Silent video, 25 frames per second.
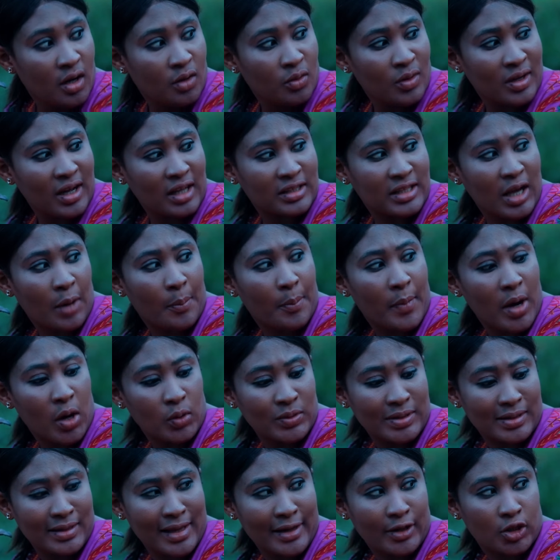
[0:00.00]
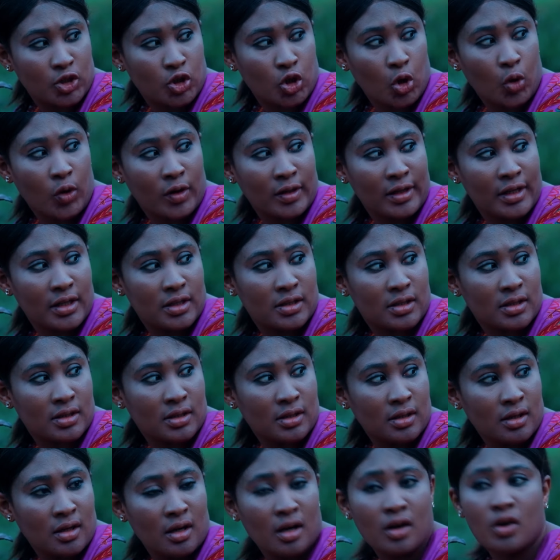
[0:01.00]
Look at her mouth like chocolates.
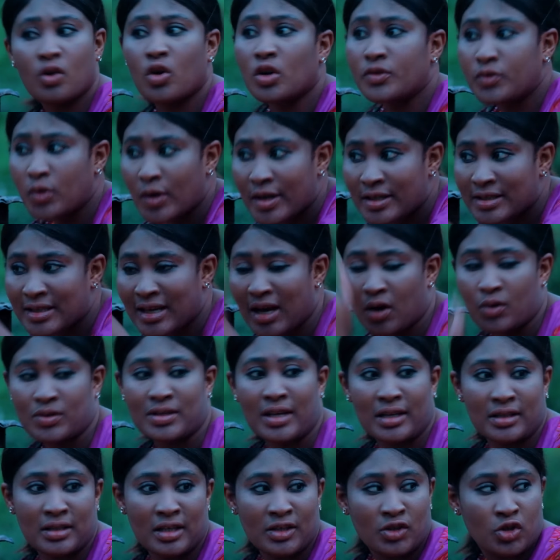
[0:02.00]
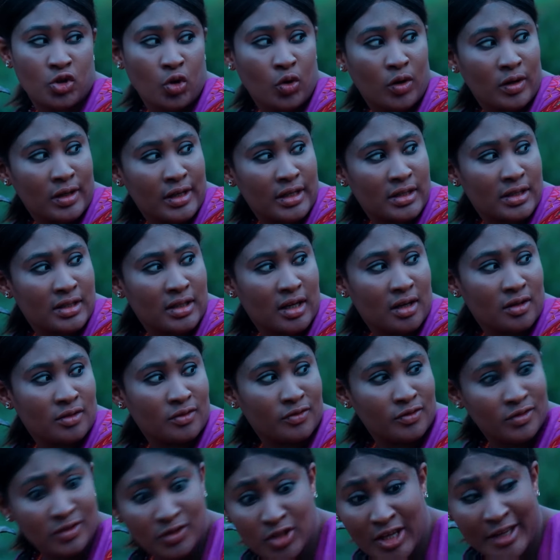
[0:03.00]
Go to his house and eat chocolate now.
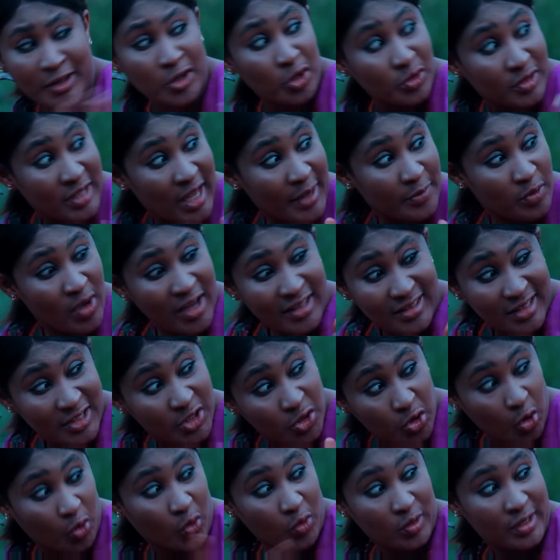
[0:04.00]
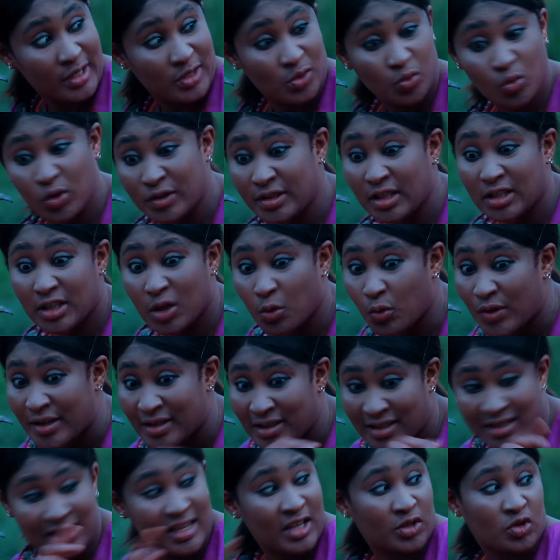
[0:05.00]
Take your time, you and this chocolate. One day they will
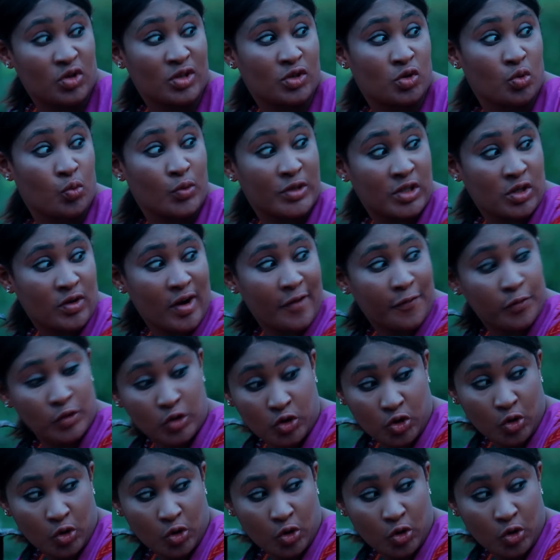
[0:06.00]
initiate you into witchcraft with